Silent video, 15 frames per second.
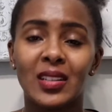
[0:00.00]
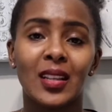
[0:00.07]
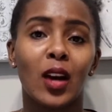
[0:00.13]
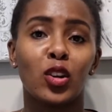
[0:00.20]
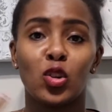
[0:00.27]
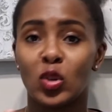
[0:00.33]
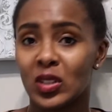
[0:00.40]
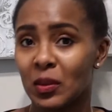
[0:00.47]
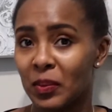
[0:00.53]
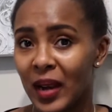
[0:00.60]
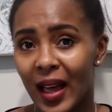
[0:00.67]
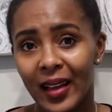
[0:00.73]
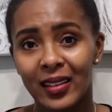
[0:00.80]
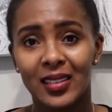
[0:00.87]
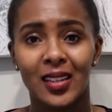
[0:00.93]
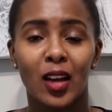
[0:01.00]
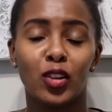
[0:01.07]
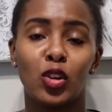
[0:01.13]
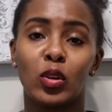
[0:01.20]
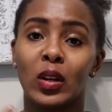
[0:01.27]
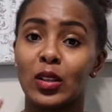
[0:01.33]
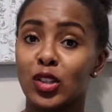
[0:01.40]
how do your suppliers, how do
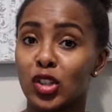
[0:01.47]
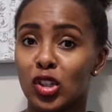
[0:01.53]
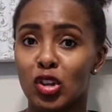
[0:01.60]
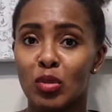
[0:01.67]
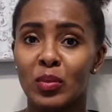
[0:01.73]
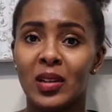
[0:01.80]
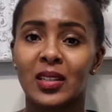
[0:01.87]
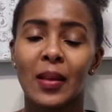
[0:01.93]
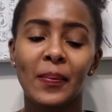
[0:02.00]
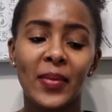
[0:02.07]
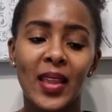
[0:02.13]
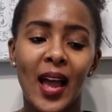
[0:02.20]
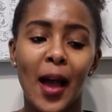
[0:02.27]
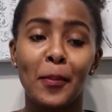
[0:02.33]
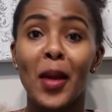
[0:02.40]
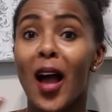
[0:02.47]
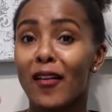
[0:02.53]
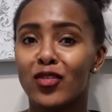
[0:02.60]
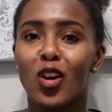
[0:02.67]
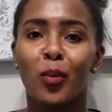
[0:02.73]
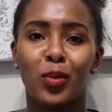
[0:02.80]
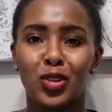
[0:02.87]
your consumers have
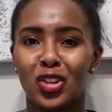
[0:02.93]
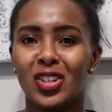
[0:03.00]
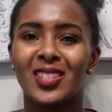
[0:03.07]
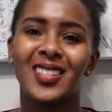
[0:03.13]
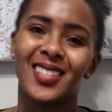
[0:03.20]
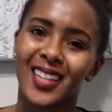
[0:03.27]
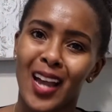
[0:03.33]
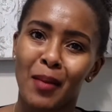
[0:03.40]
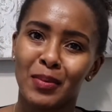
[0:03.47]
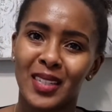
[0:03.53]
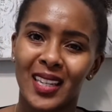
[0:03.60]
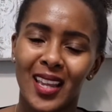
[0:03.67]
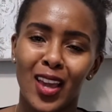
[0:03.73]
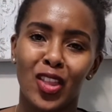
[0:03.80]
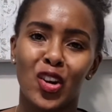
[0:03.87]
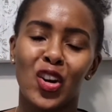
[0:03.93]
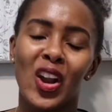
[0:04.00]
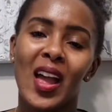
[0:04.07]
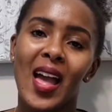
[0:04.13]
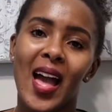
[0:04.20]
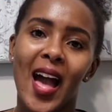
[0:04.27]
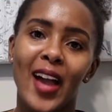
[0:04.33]
the opportunity to come together
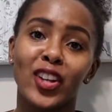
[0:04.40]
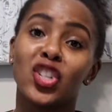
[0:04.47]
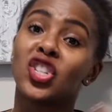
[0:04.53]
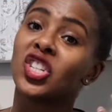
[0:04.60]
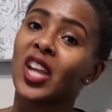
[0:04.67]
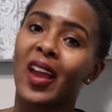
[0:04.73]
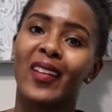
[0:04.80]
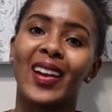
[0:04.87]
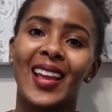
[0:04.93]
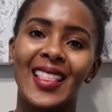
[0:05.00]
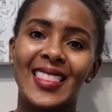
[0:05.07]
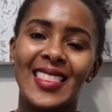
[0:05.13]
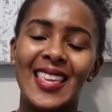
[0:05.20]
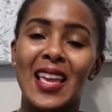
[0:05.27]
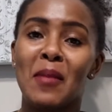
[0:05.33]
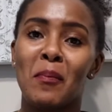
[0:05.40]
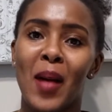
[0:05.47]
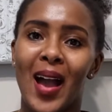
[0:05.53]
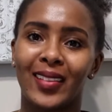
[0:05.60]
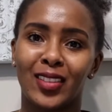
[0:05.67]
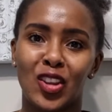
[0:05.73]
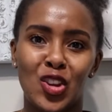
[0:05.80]
and share in the
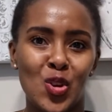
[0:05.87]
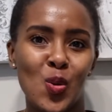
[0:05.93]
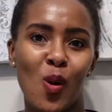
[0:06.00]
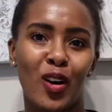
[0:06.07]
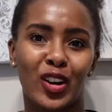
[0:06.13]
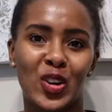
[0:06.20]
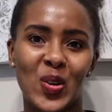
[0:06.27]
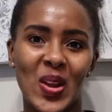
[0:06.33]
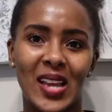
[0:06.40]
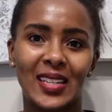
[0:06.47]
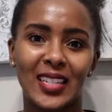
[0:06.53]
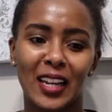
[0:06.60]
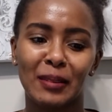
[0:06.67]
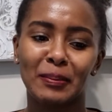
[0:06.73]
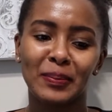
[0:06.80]
impact that you are creating?